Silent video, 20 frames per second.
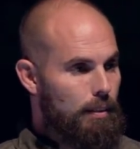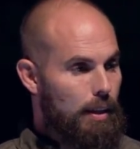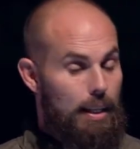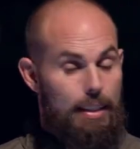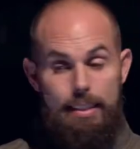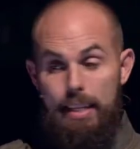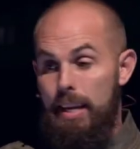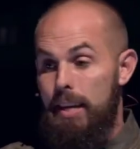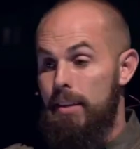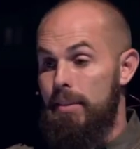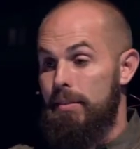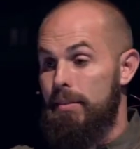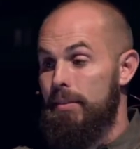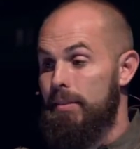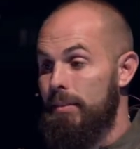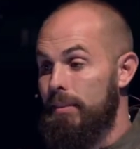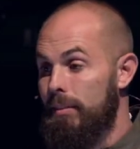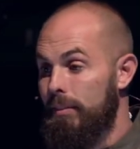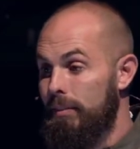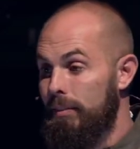It's His.
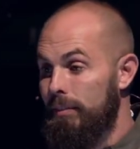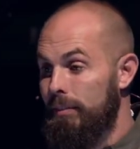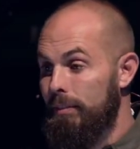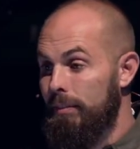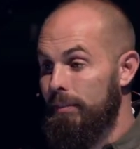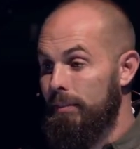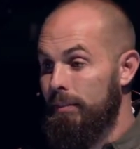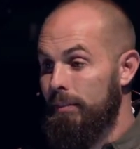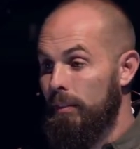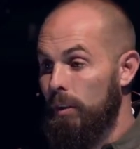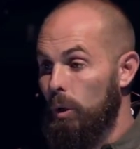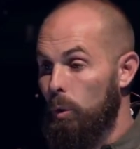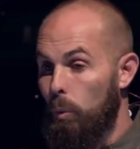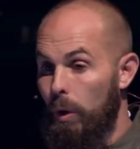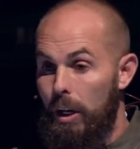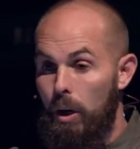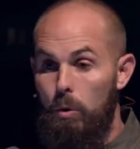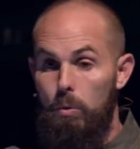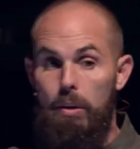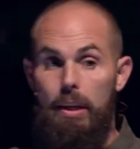We
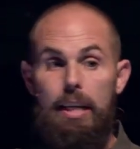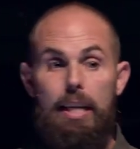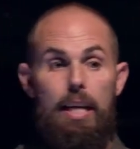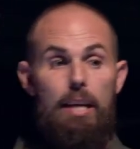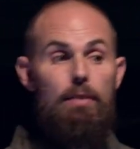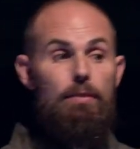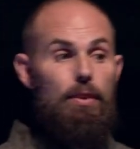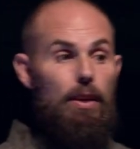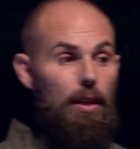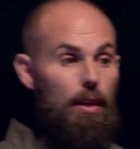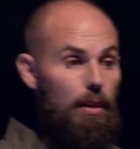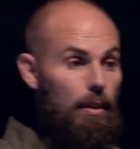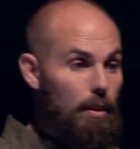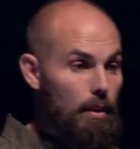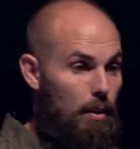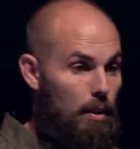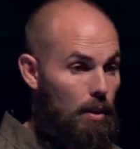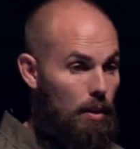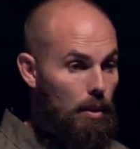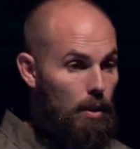don't give it,
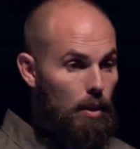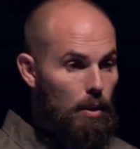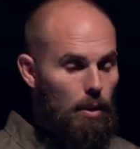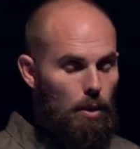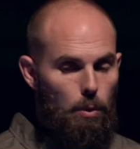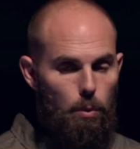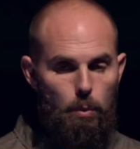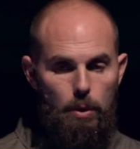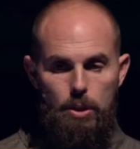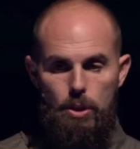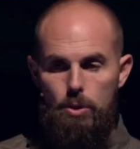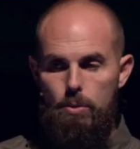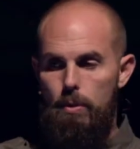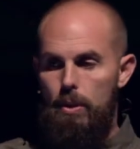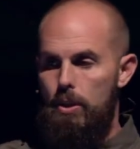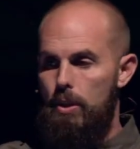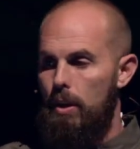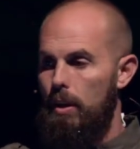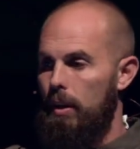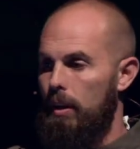we just
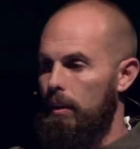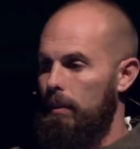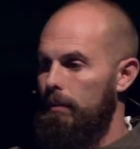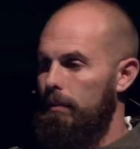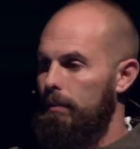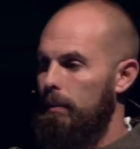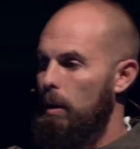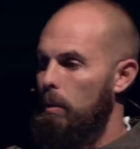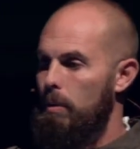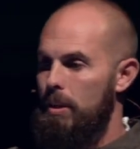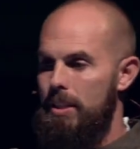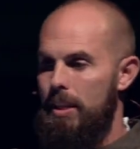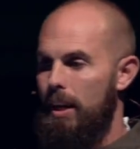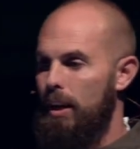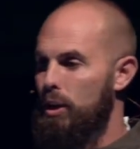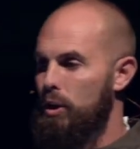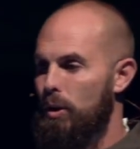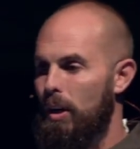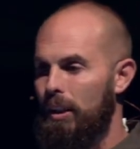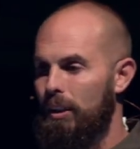return it. And we say, I
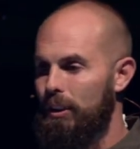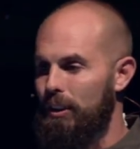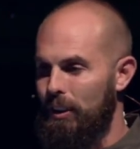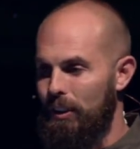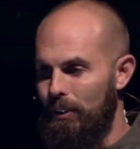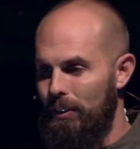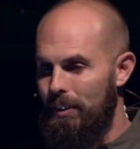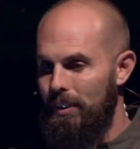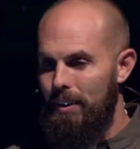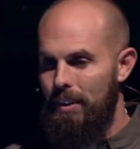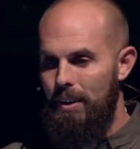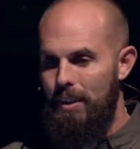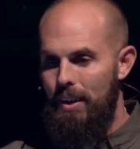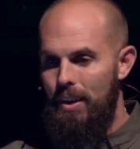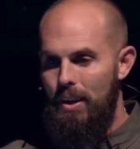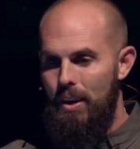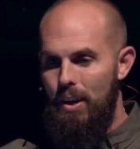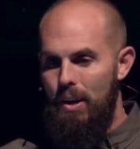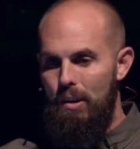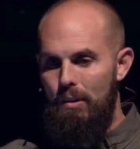trust you.
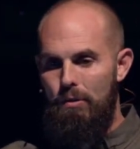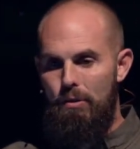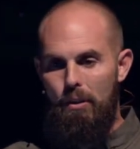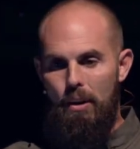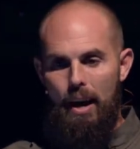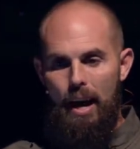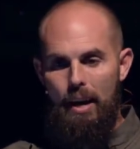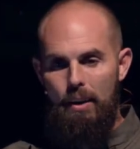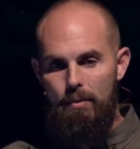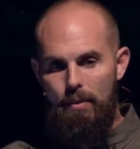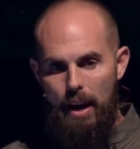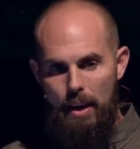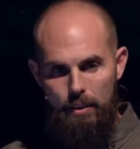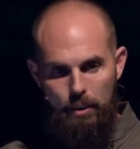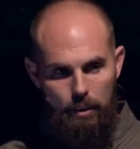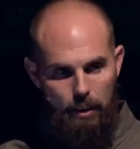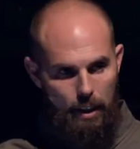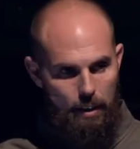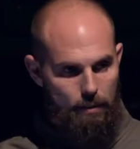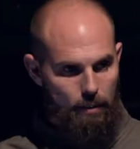For I'd rather
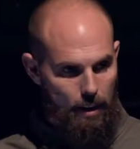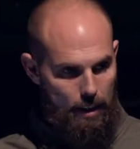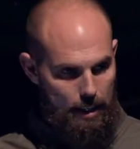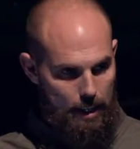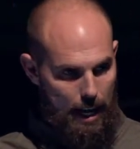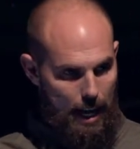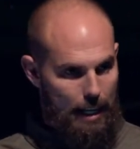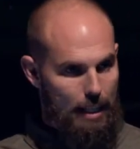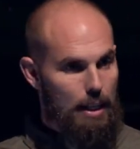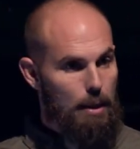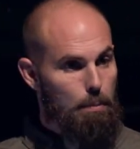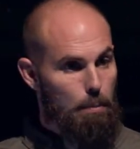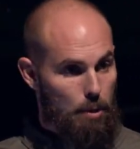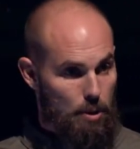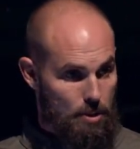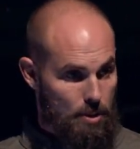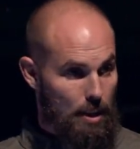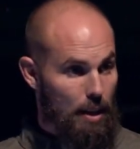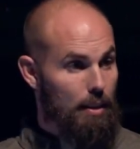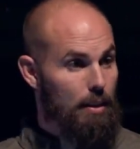live on
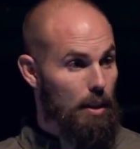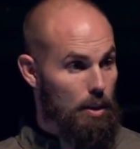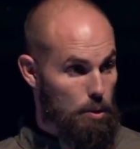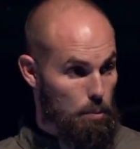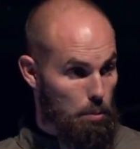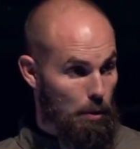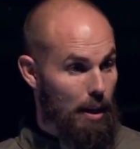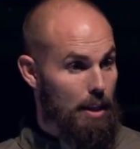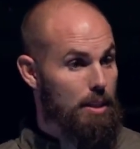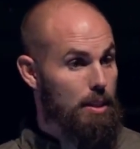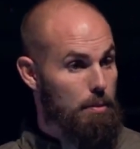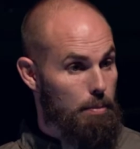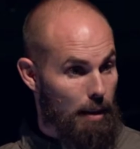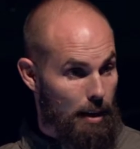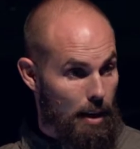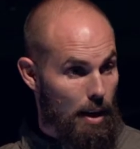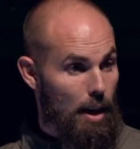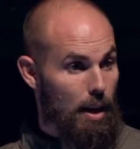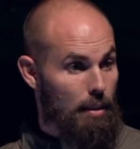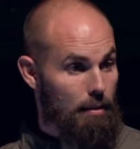90% that's blessed by
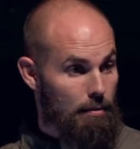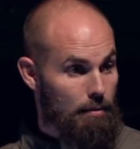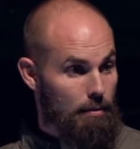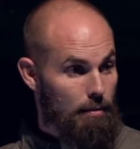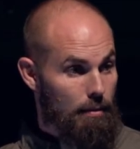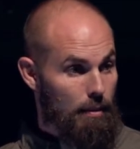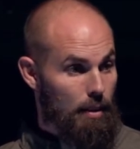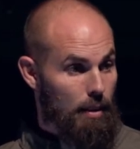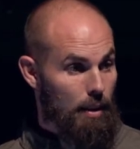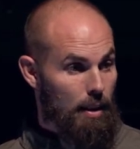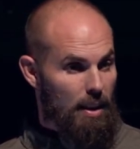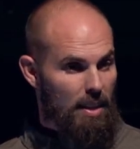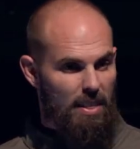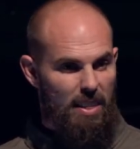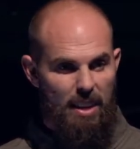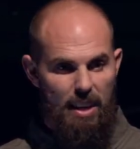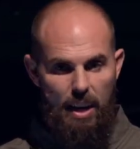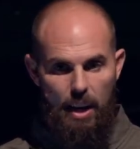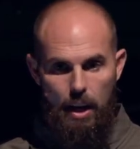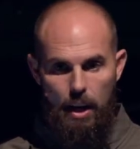God
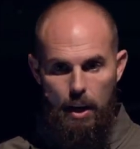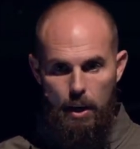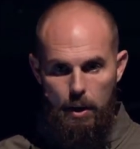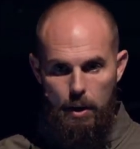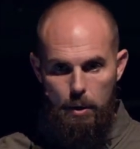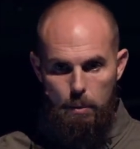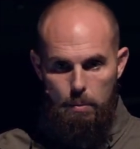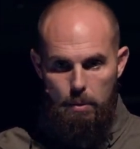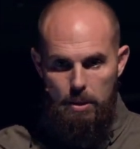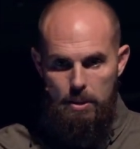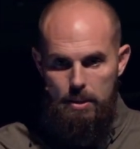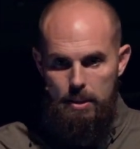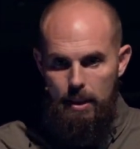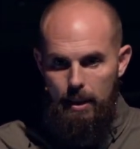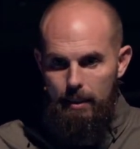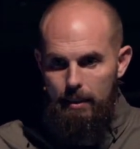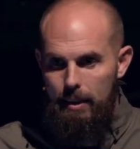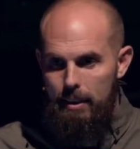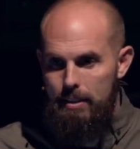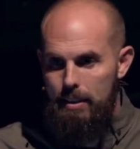than
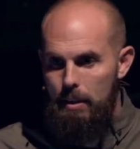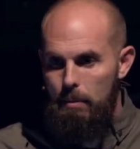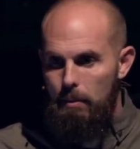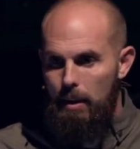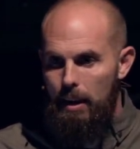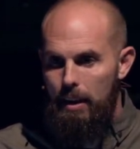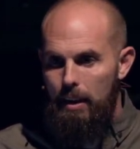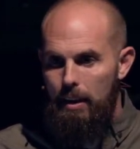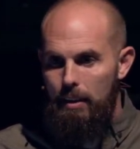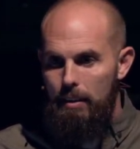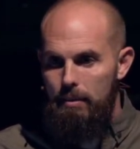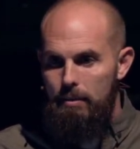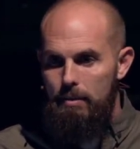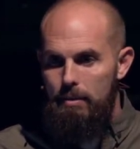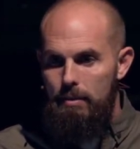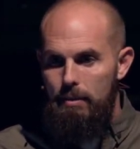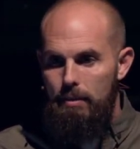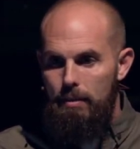100% that's in my hands.